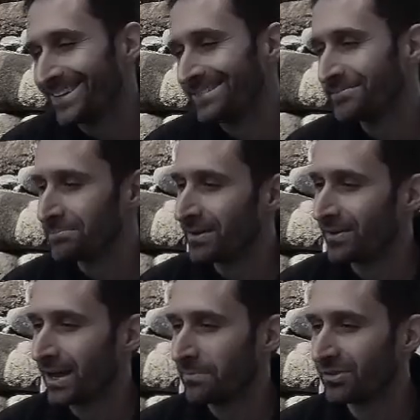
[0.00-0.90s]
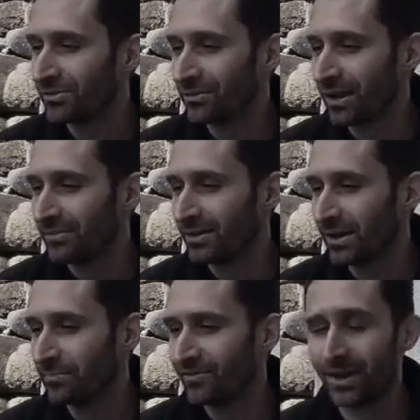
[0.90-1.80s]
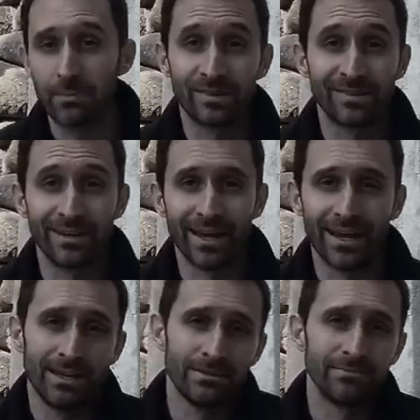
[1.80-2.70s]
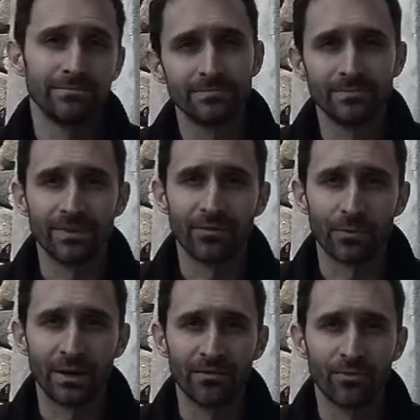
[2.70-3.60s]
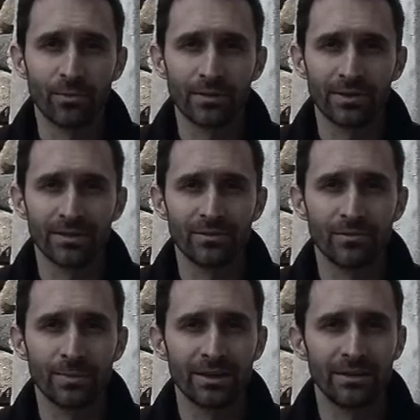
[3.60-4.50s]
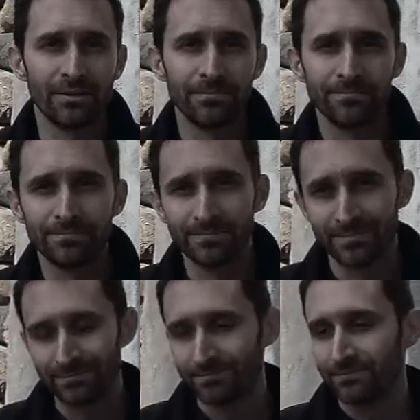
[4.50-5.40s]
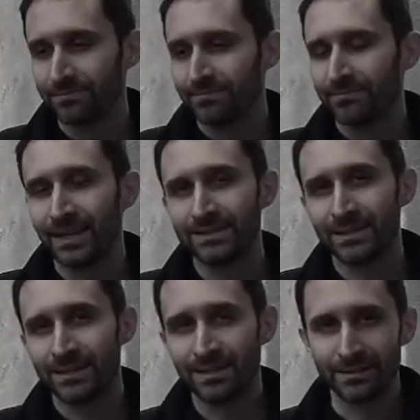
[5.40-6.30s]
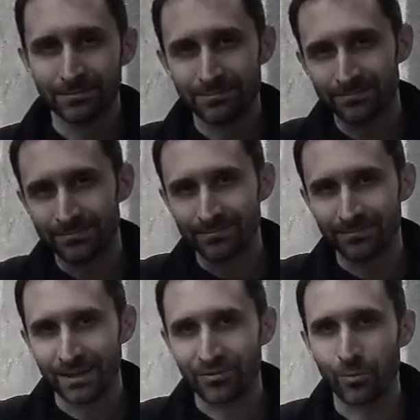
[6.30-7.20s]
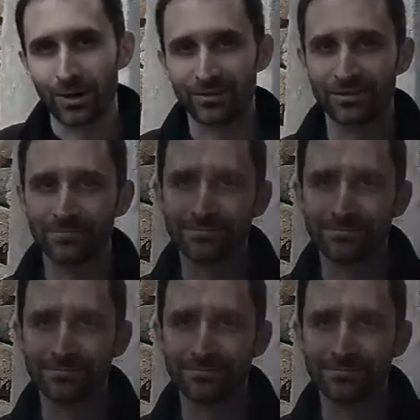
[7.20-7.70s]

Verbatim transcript: and if it happens in your lifetime, if it happens today, if you're ready for it, then it's no big deal. That's it. Ginger. Thanks for watching.